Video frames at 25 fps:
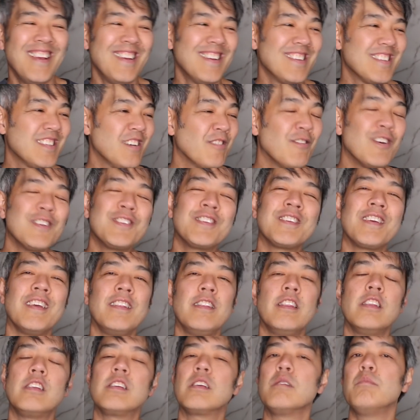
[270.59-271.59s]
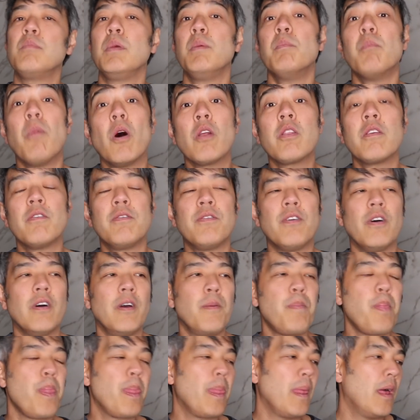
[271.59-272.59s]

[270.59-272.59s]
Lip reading: So once again, this can be modified